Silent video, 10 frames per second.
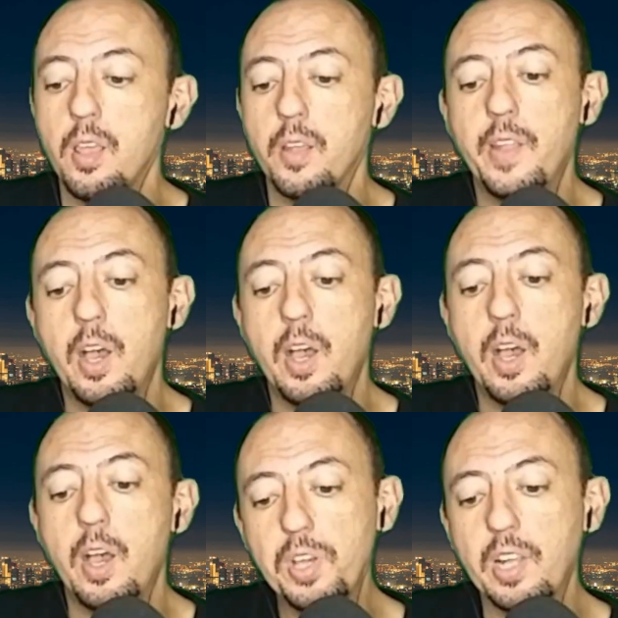Now
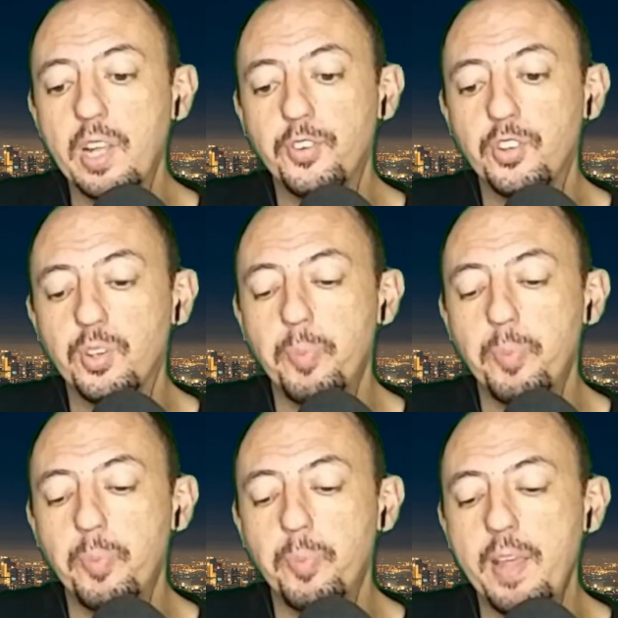Westlife is a
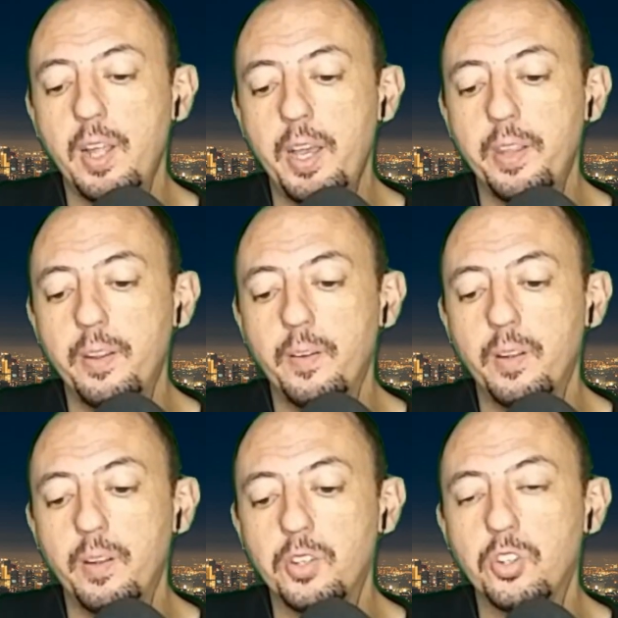band that I
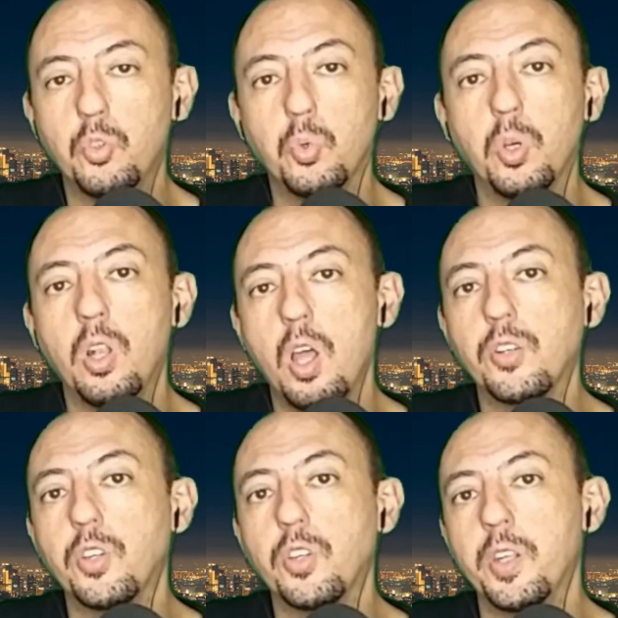listened to a
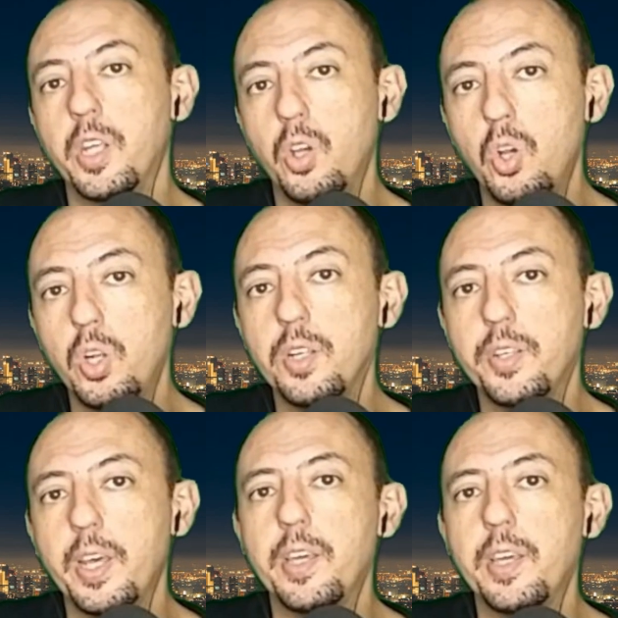lot in the early
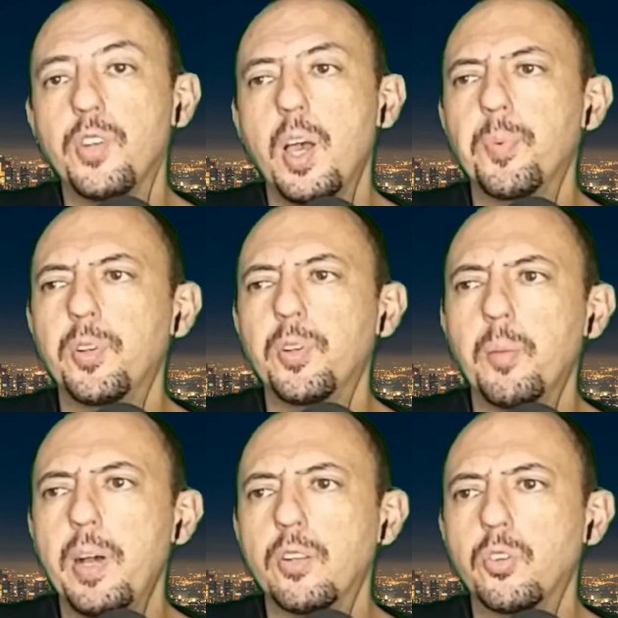days up until
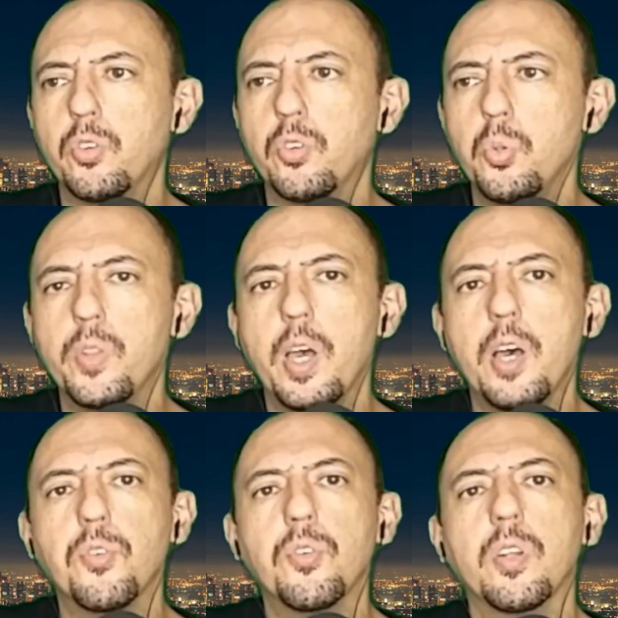about
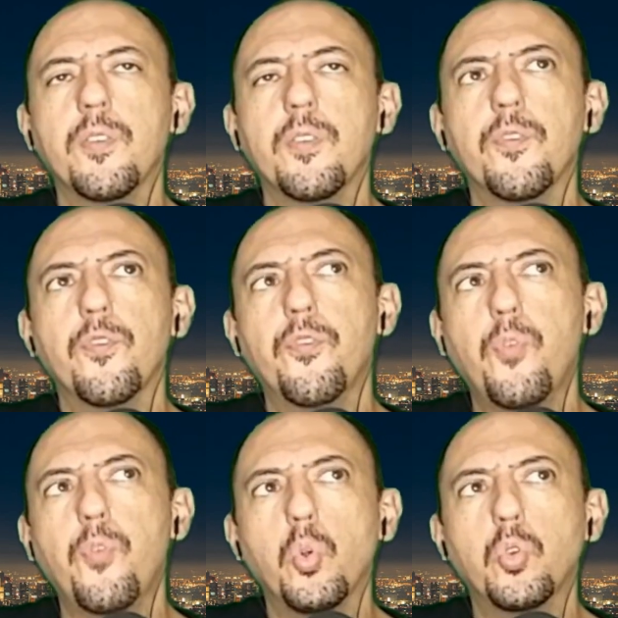
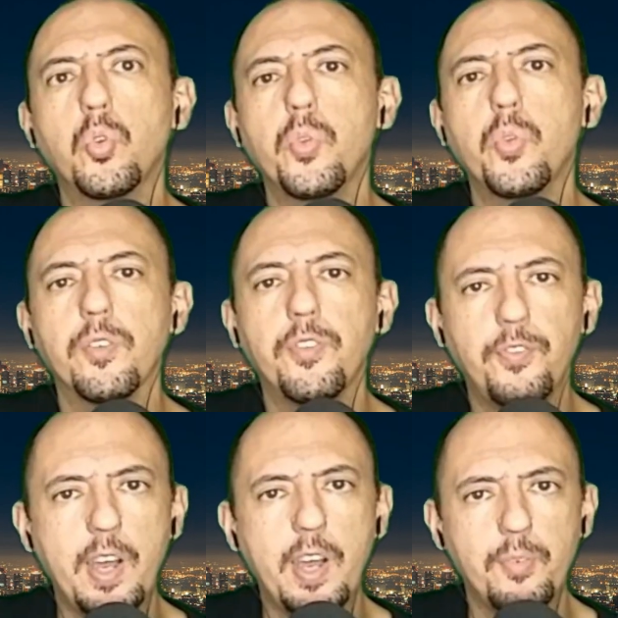2004,
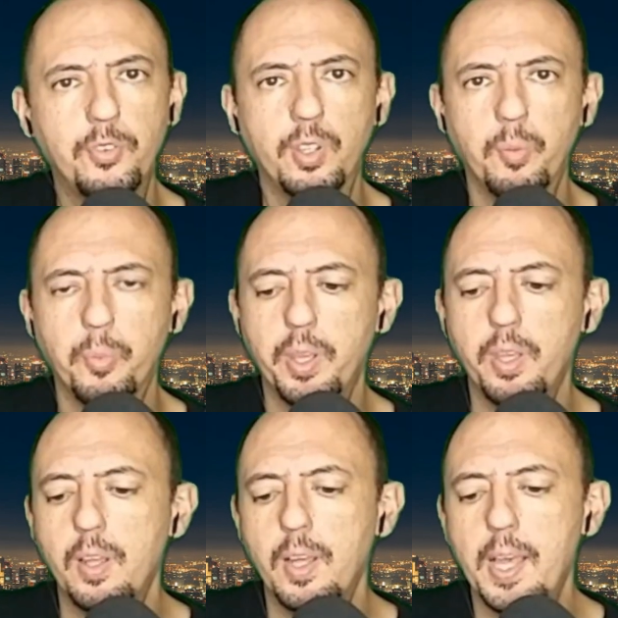2005 somewhere,
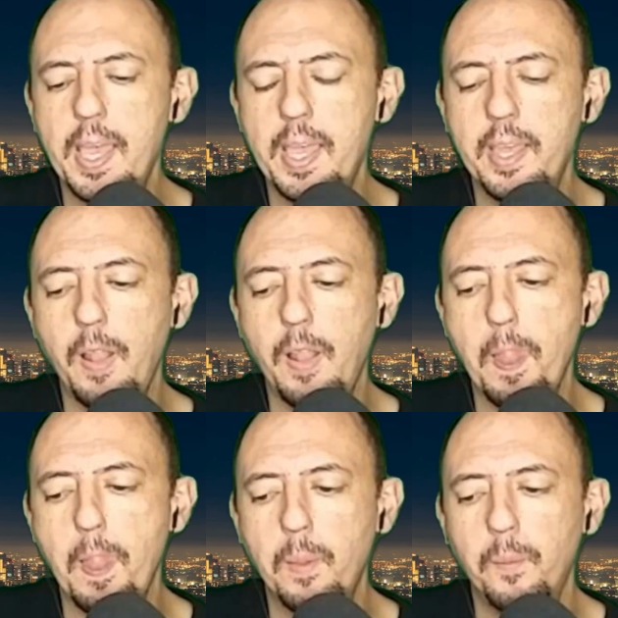and
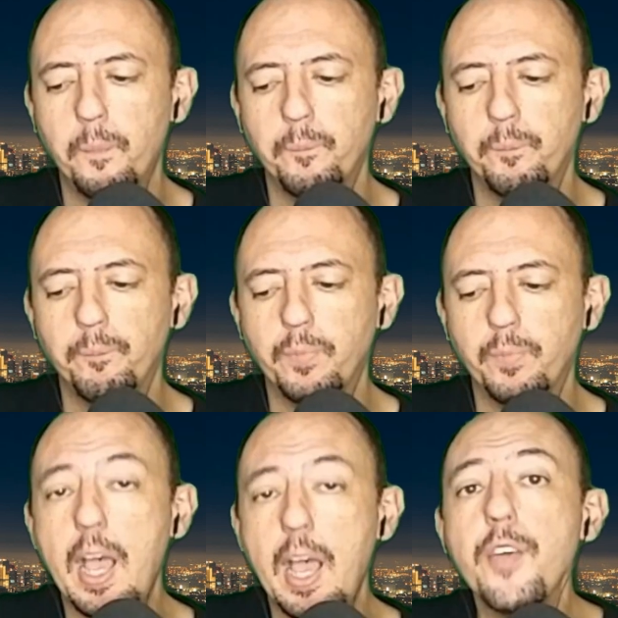
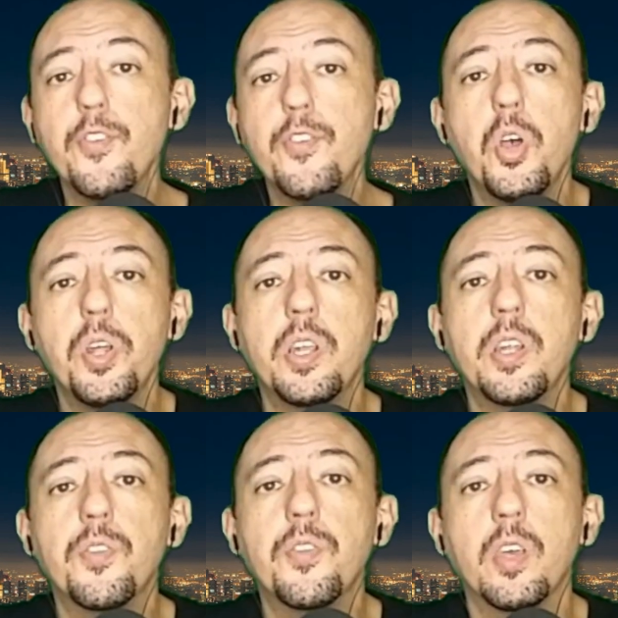I haven't heard
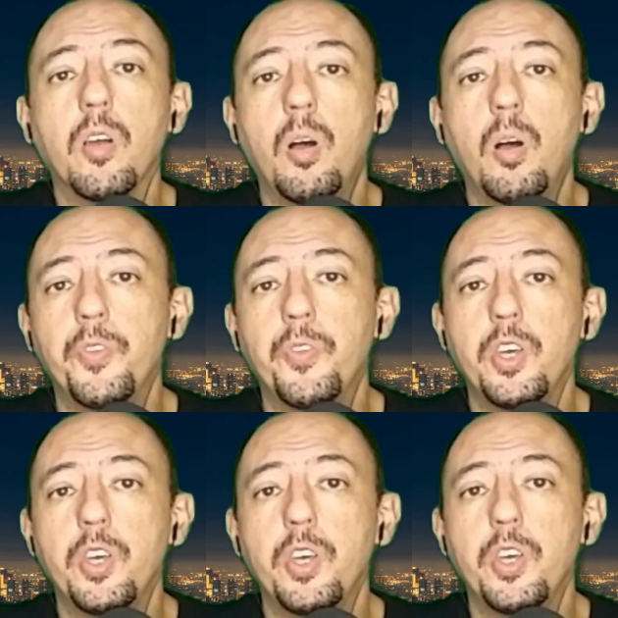anything of
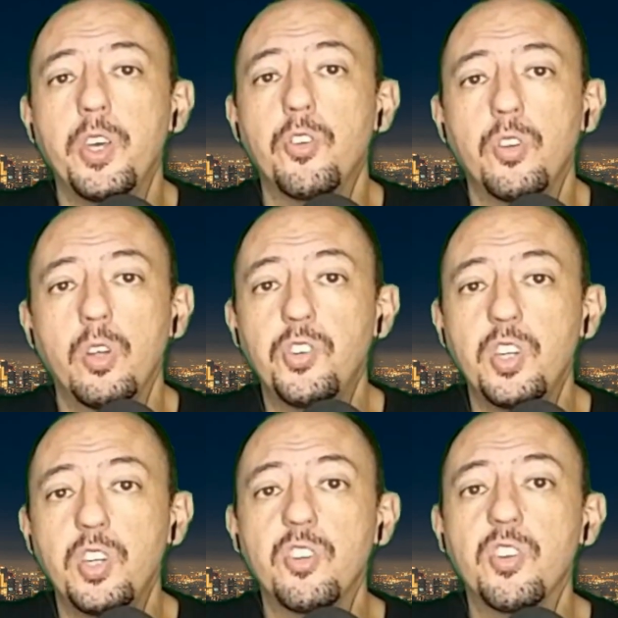theirs
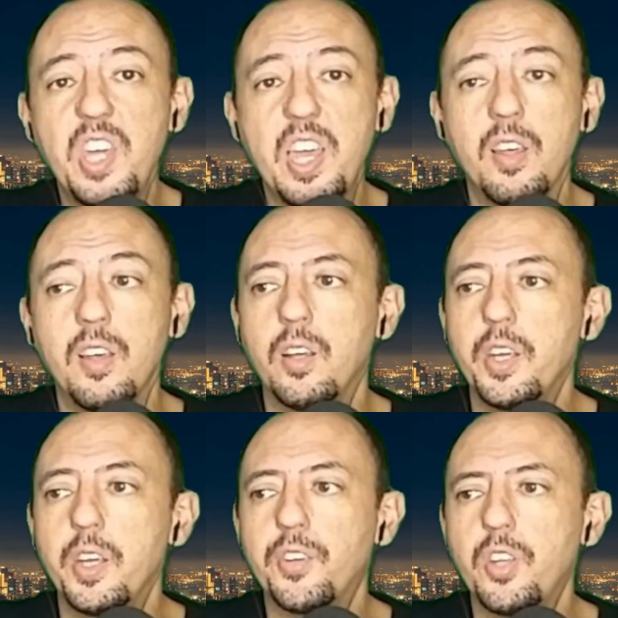since then,
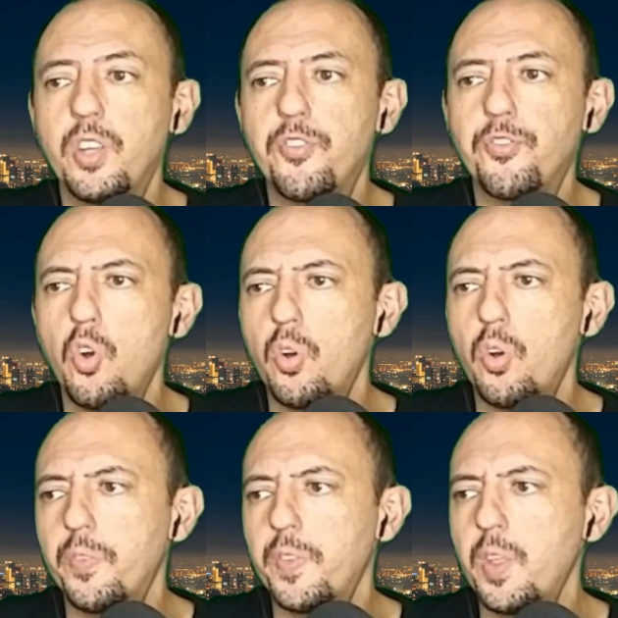except for
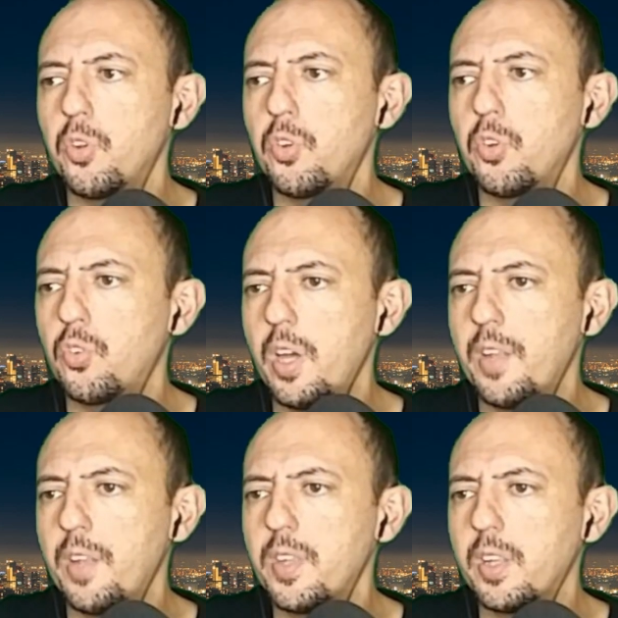I
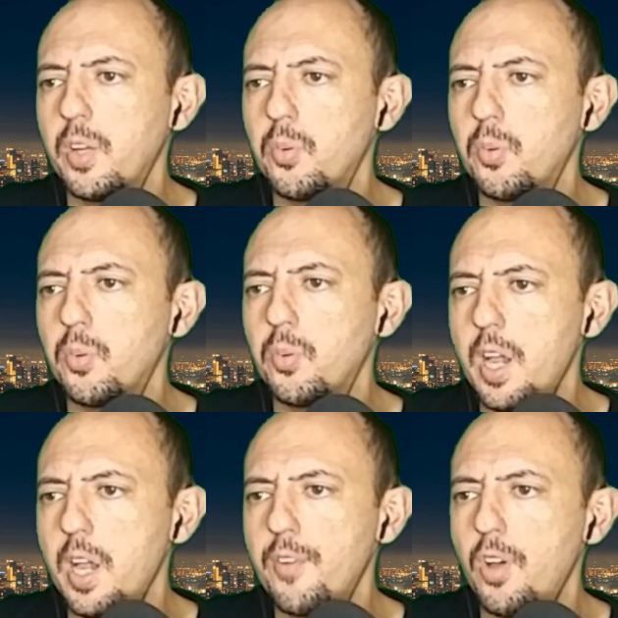think there was a
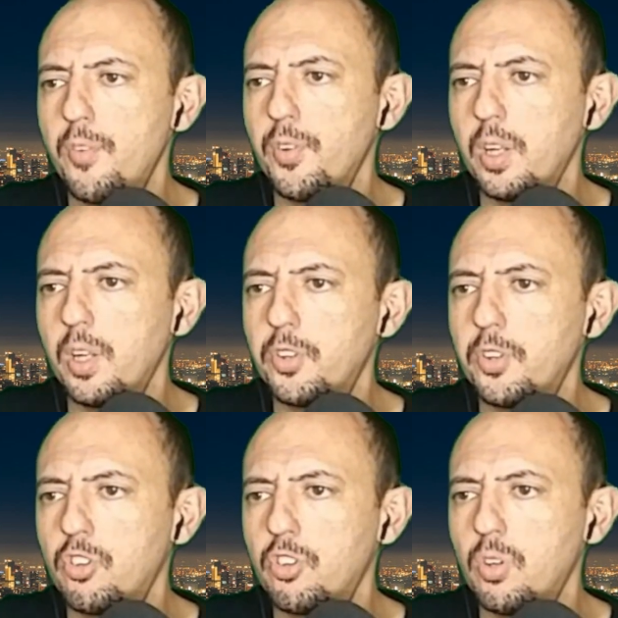cover of a Cliff
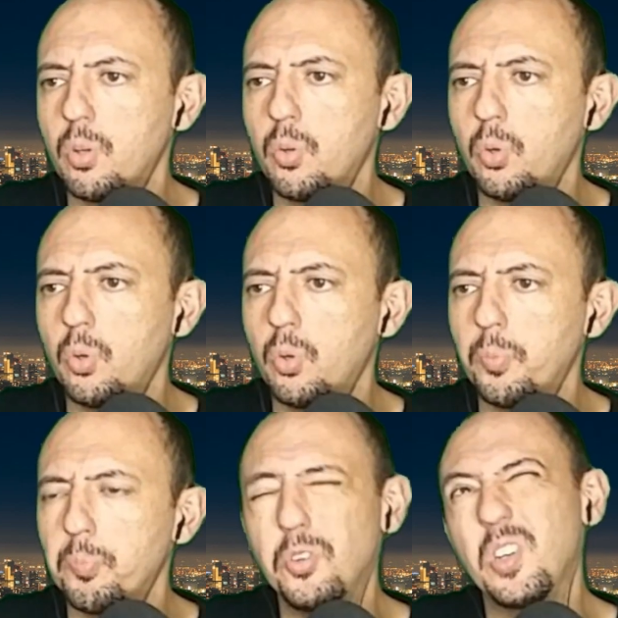Richard song called
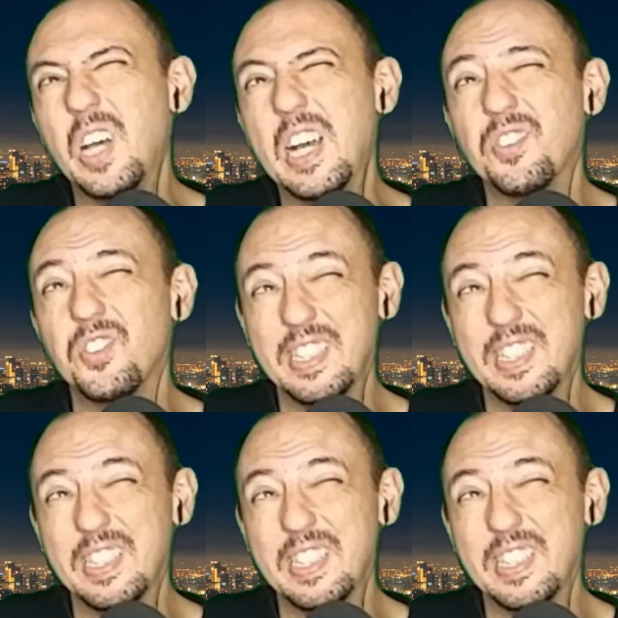Misunites,